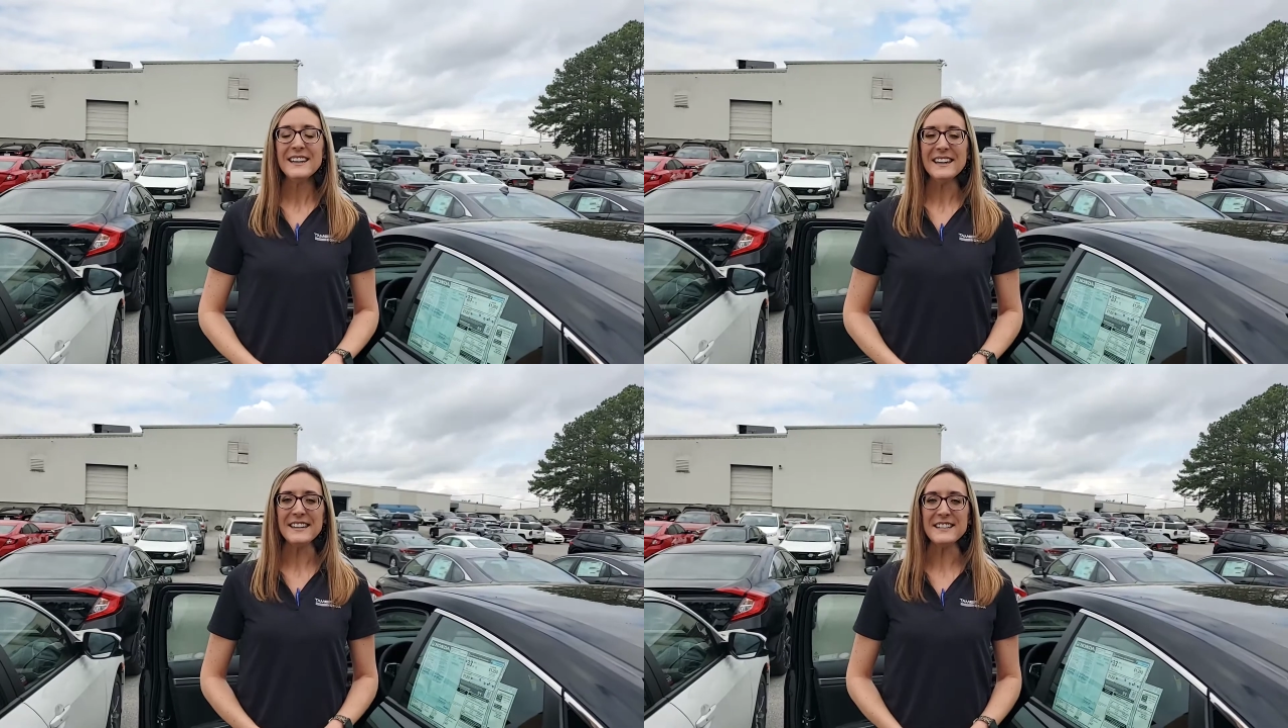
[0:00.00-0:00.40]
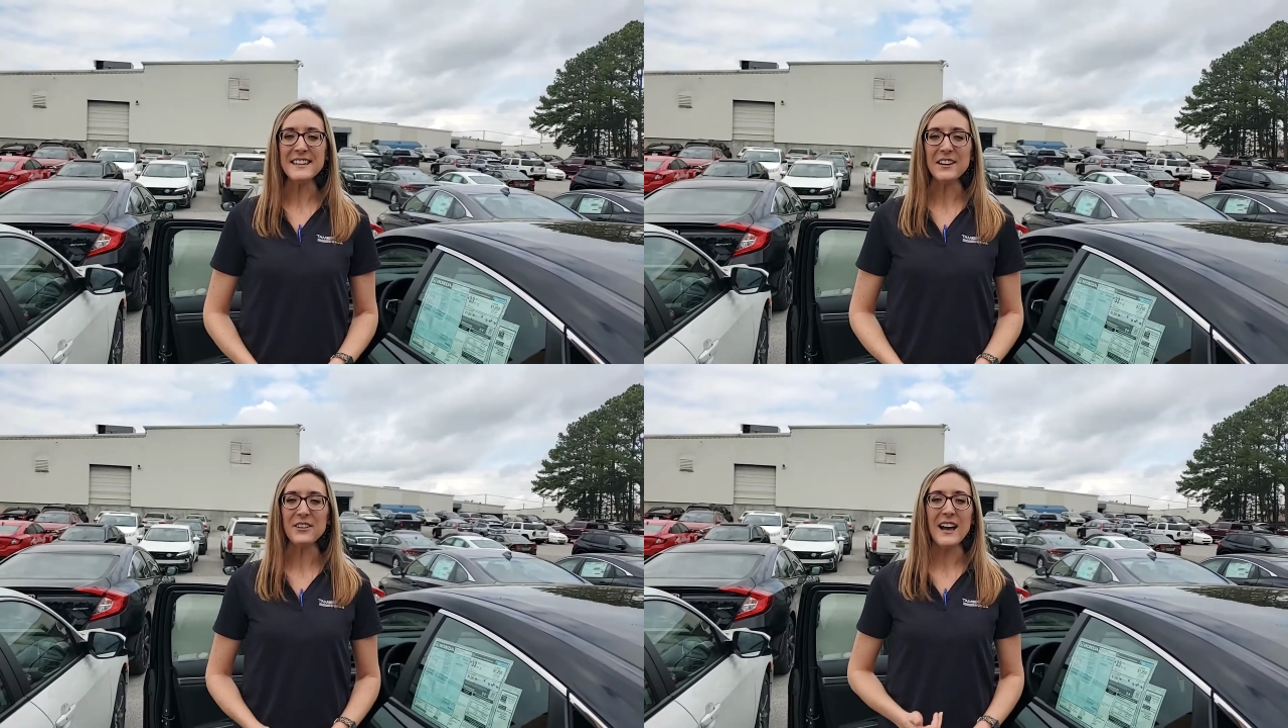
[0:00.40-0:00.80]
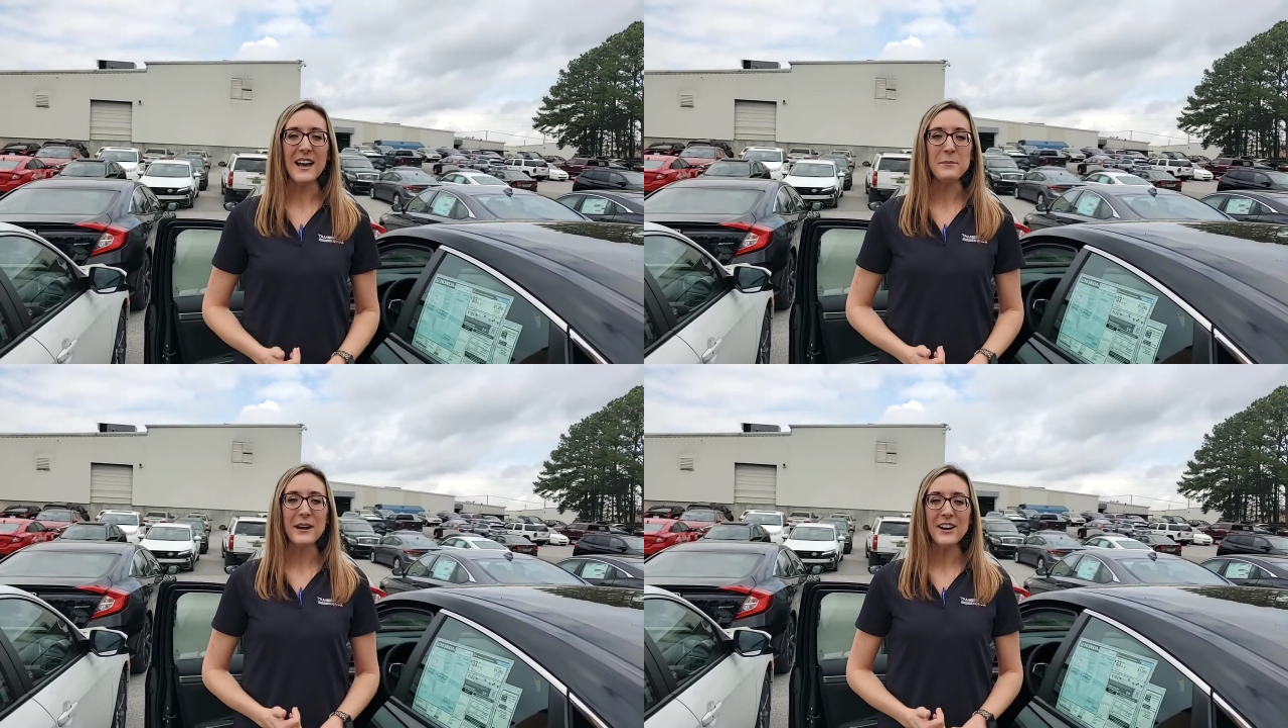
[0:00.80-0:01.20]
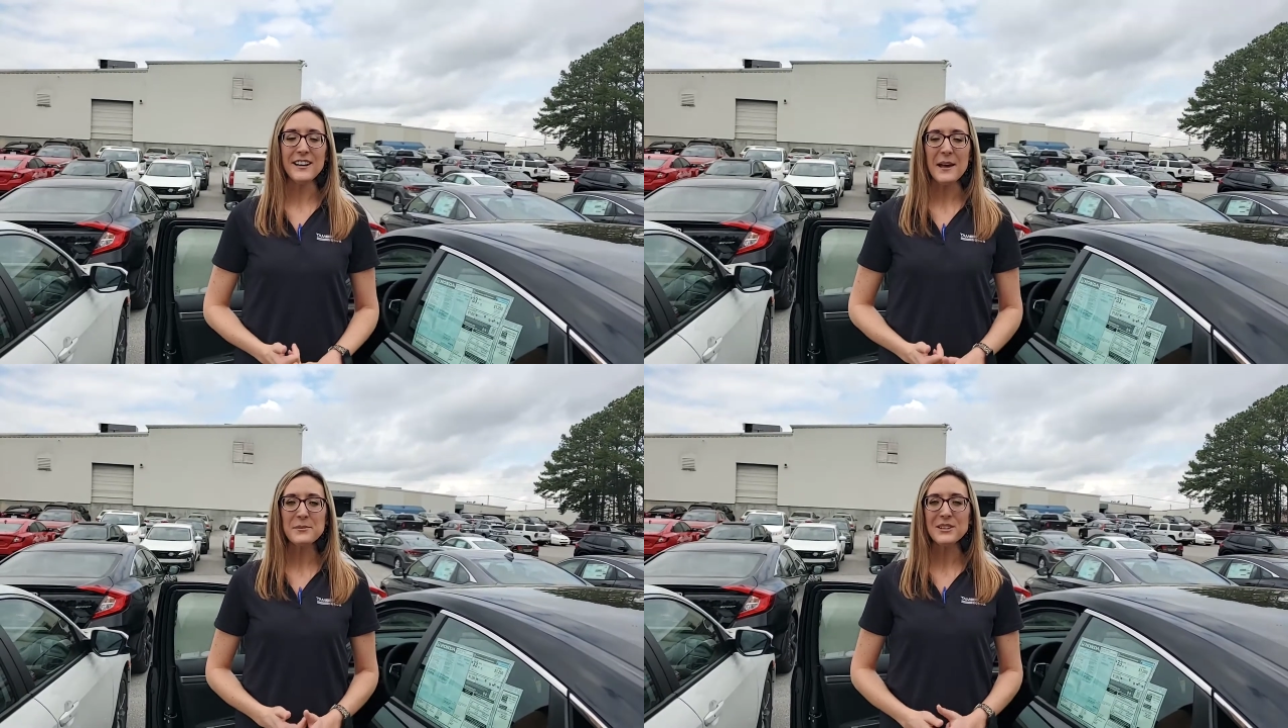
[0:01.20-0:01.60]
Again, David, I'm
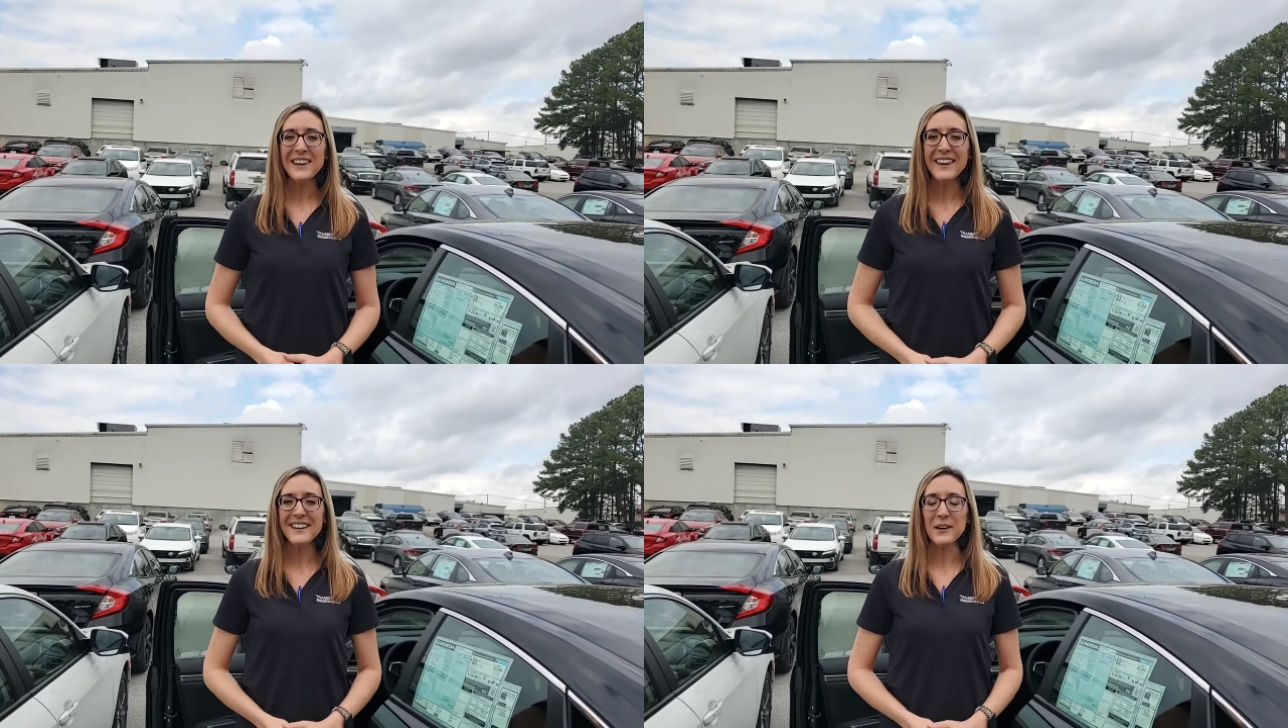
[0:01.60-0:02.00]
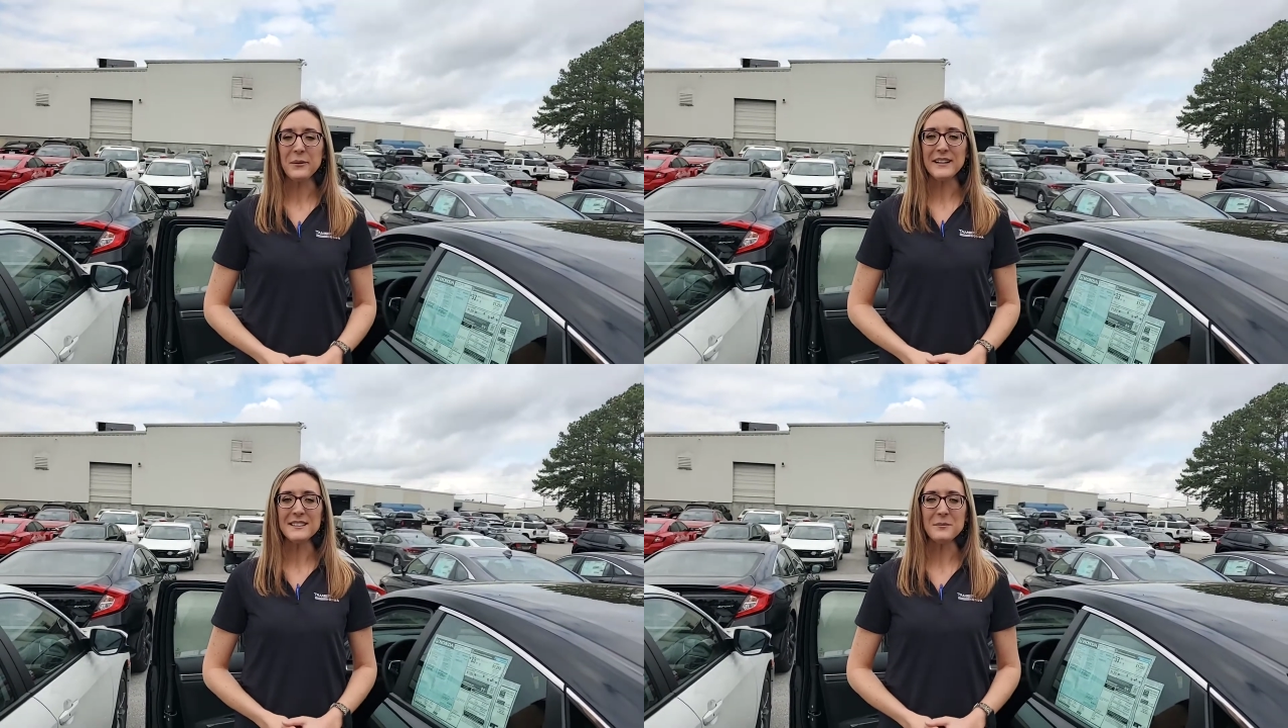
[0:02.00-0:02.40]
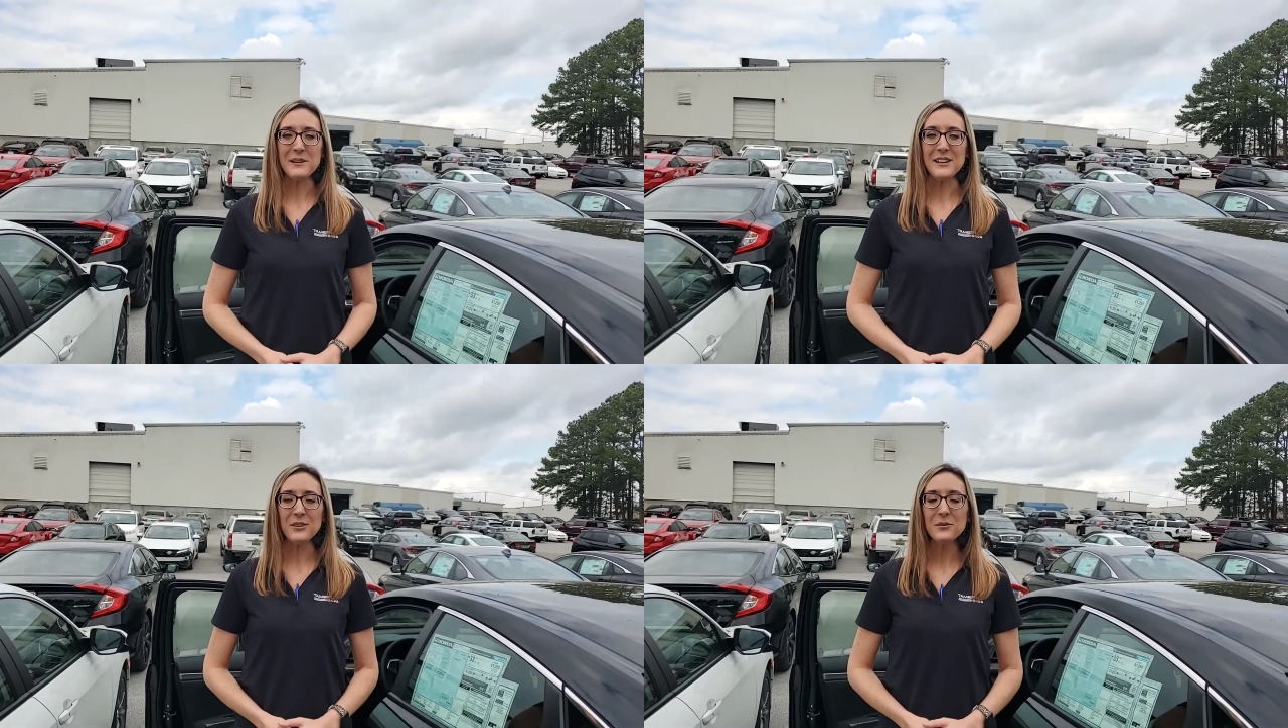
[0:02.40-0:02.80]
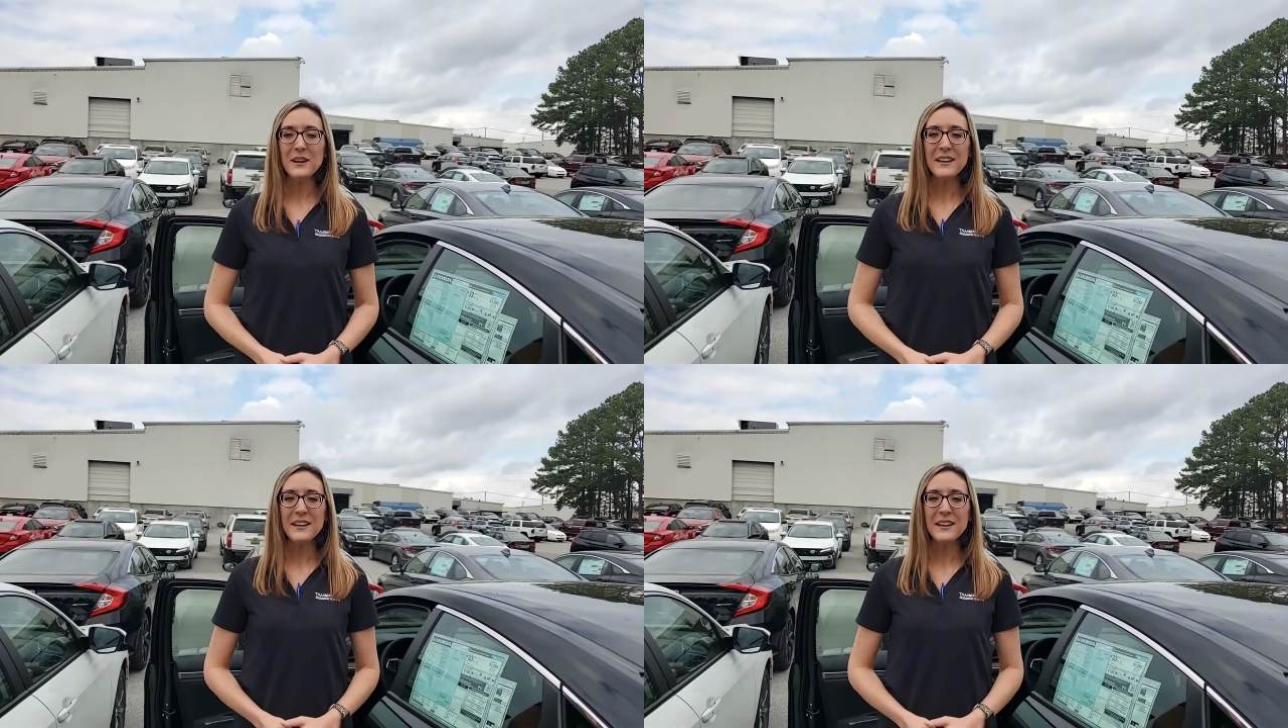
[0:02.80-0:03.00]
Erika Absolutely cannot wait to meet you.